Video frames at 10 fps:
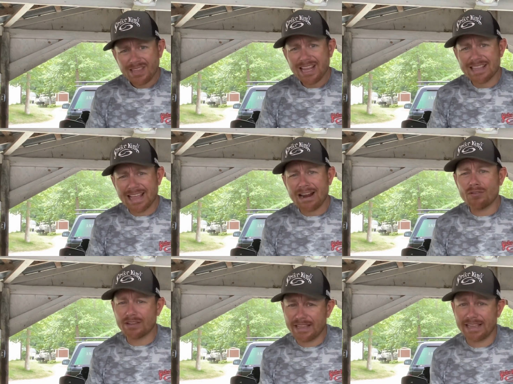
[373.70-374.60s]
And
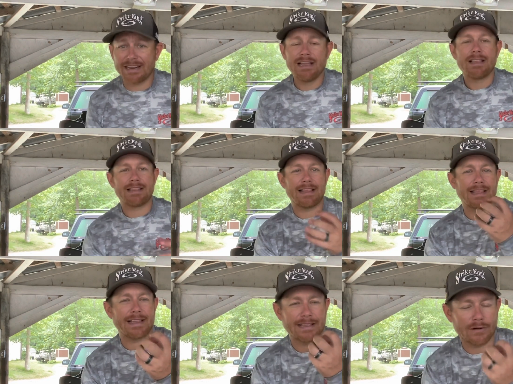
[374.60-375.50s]
that'll get that
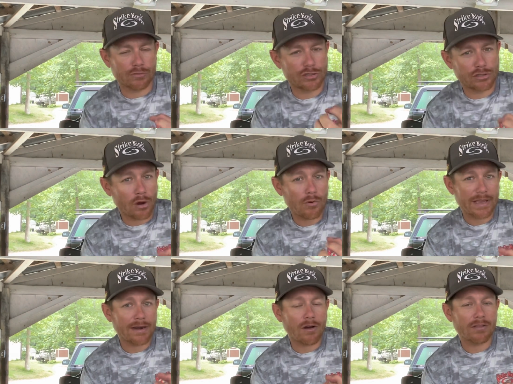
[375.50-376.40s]
thing, it'll soak
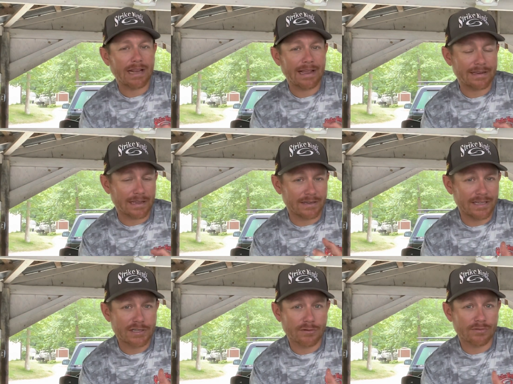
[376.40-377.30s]
in all that
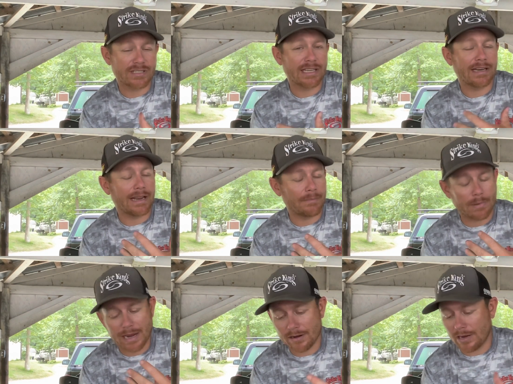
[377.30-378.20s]
additional scent. And
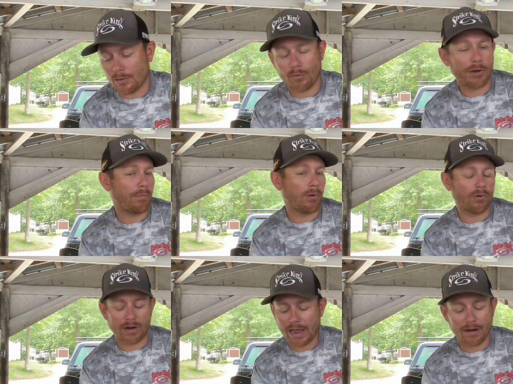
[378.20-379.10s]
man, like when you
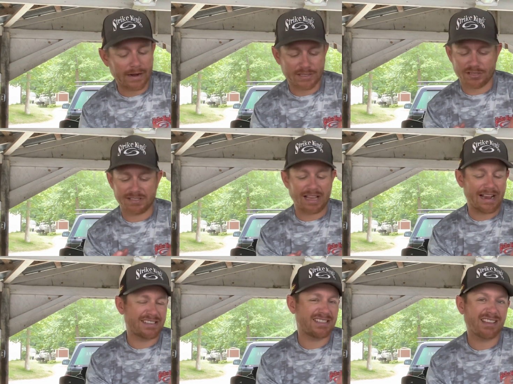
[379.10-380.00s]
pull it out, it's just
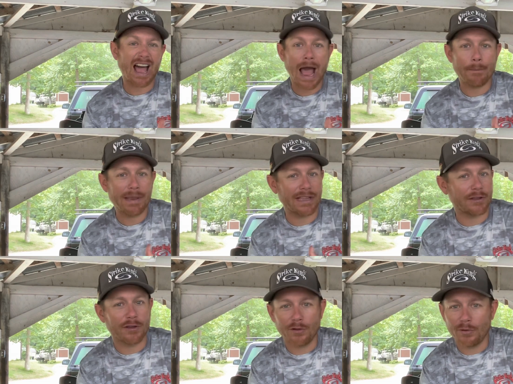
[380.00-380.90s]
like slimy
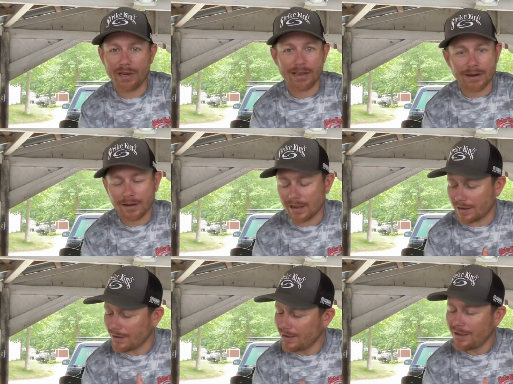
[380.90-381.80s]
and gooey. And like,
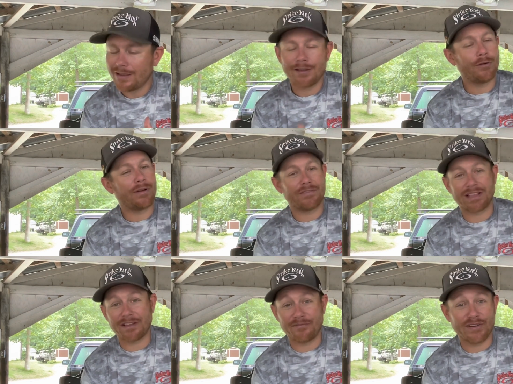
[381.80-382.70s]
you don't even
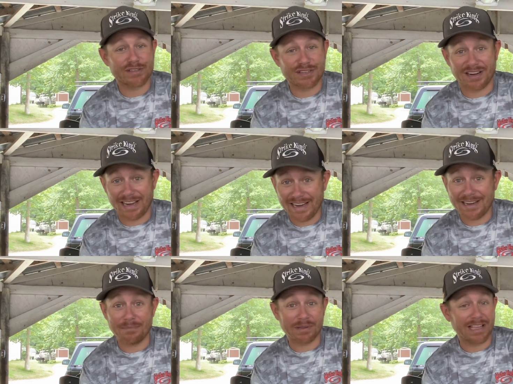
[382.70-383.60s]
think a fish is going to eat
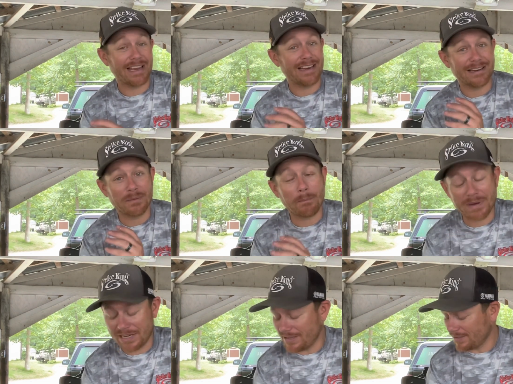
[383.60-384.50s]
it, but they eat it
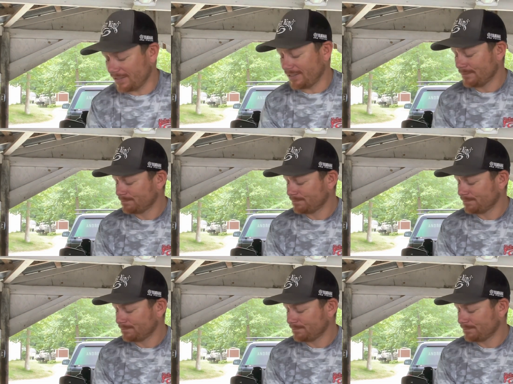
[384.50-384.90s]
immediately.